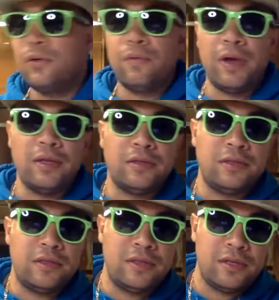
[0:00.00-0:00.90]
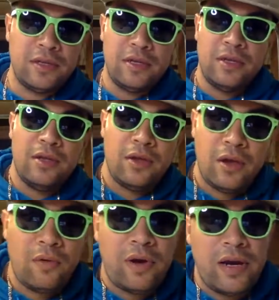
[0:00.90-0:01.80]
Great.
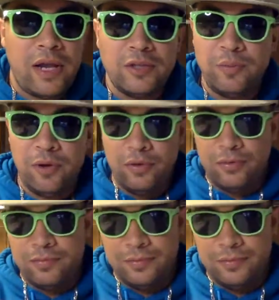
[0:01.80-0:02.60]
All right, next poem.